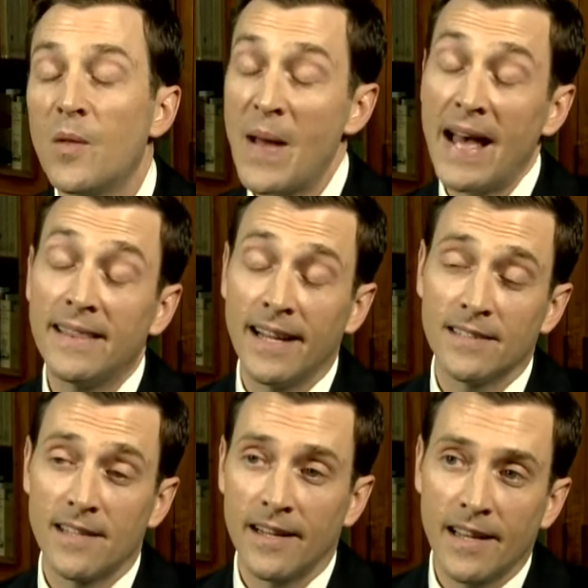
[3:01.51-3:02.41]
bad things
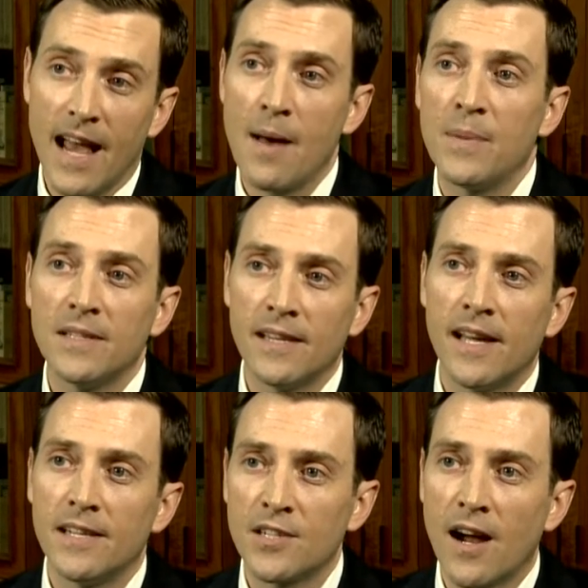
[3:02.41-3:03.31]
that could happen to
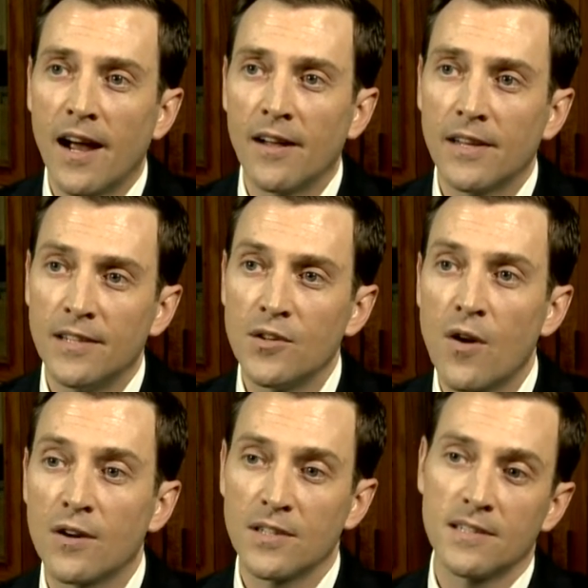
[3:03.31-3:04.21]
that child and to
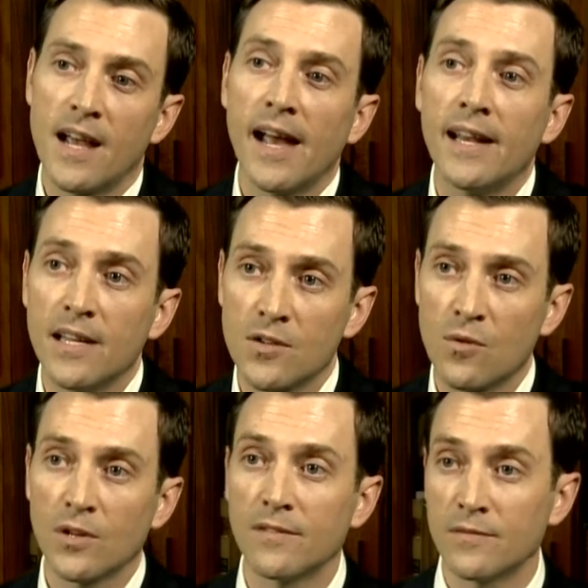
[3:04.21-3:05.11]
our society as a
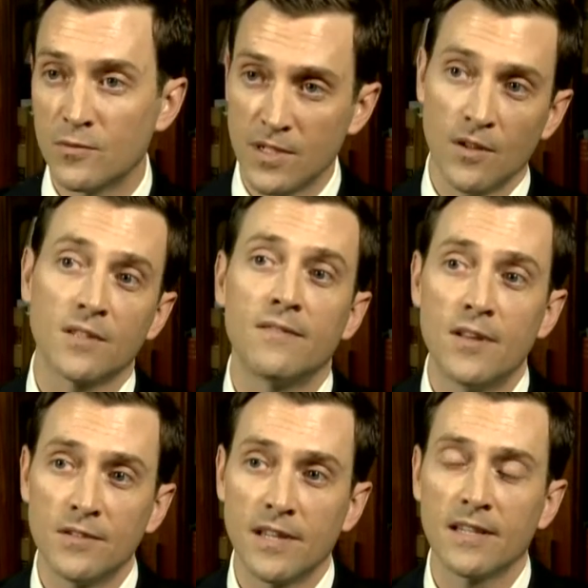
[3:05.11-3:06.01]
result of
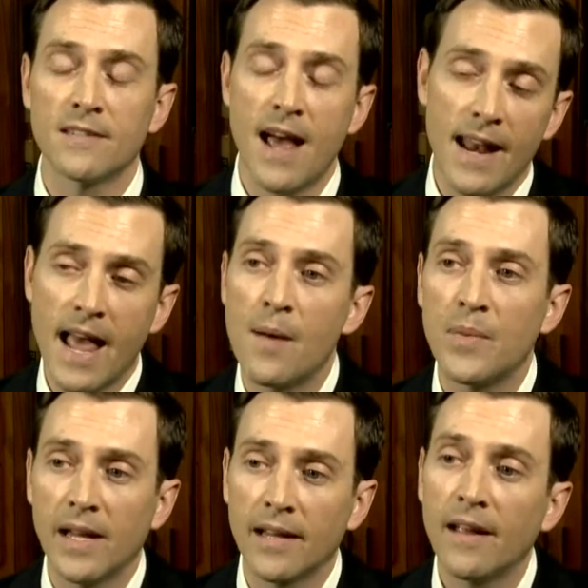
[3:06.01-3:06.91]
those things not
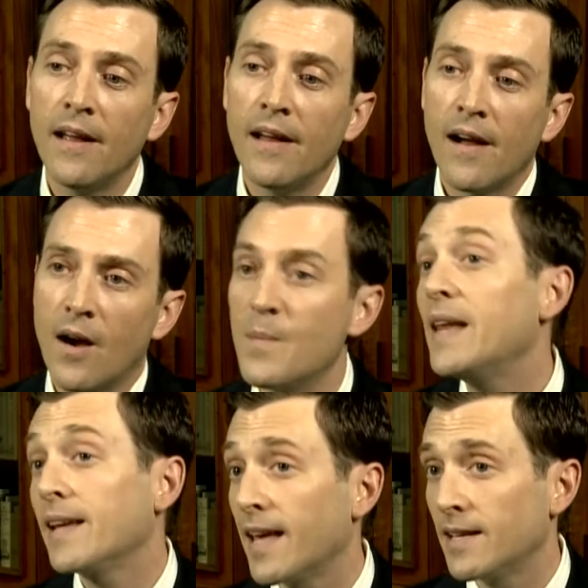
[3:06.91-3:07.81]
happening are
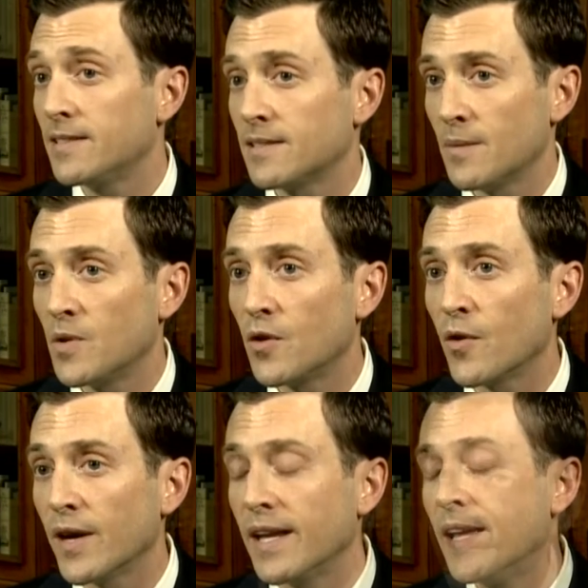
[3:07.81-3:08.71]
mitigated to some
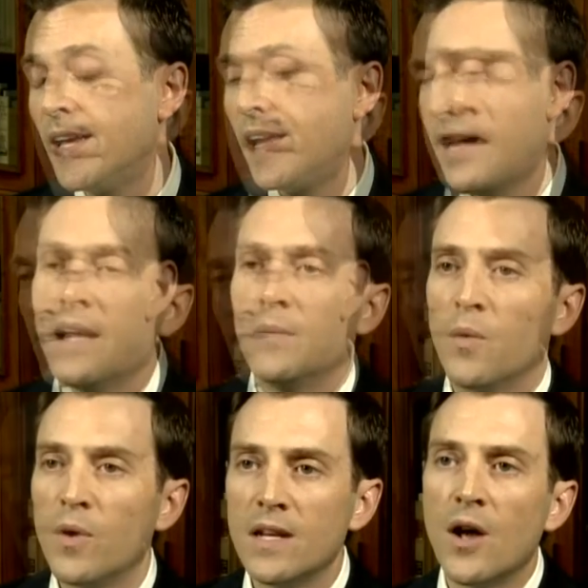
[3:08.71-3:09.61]
degree. I mean,
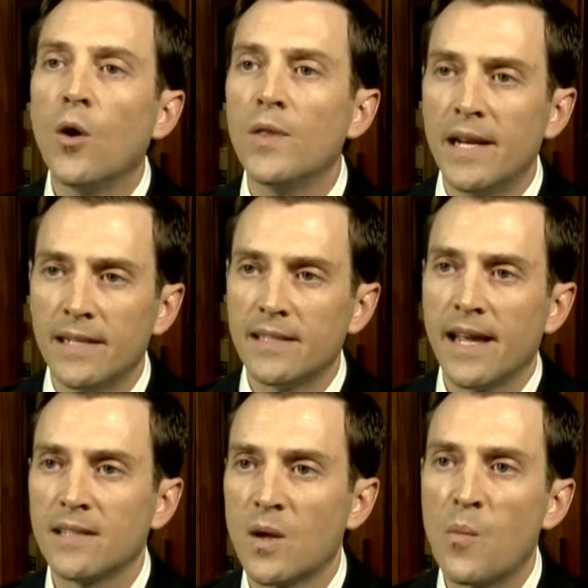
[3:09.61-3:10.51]
we know that it
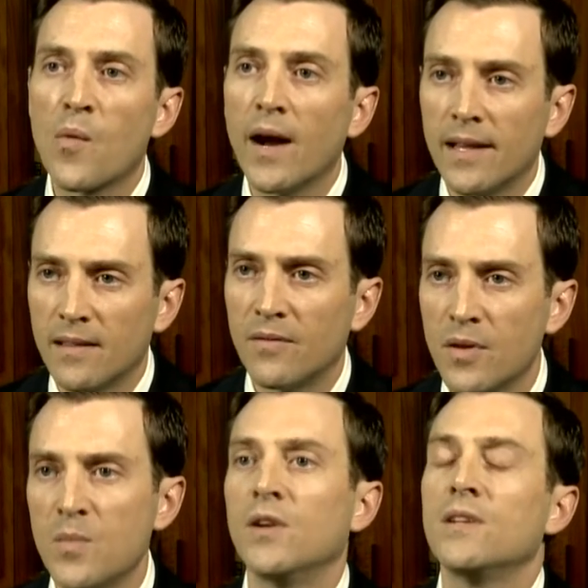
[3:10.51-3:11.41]
takes a breadth of
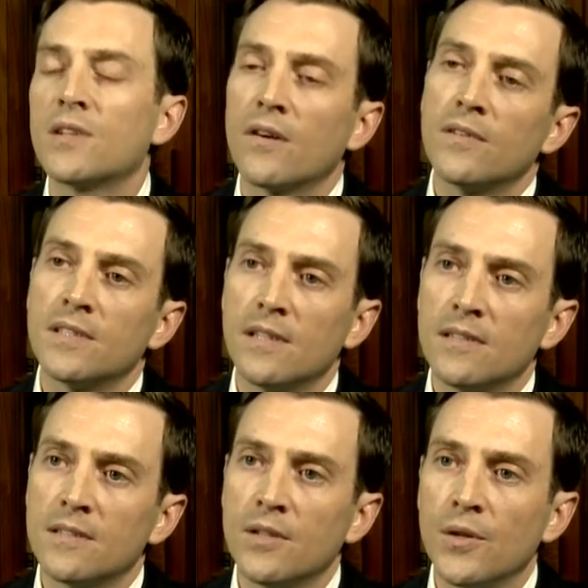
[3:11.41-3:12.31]
community
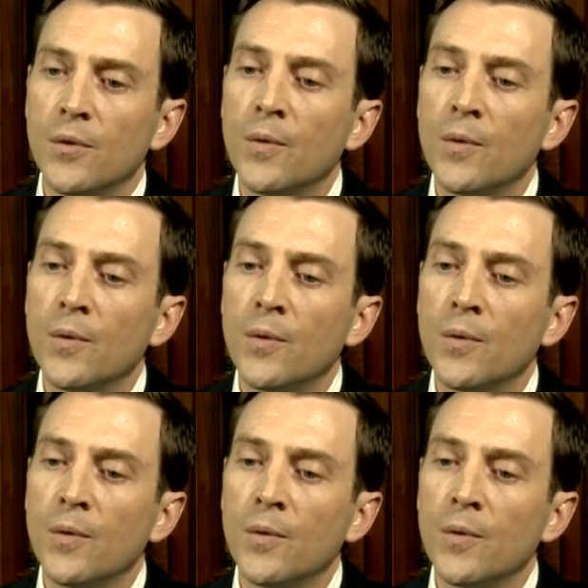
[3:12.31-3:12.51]
services to,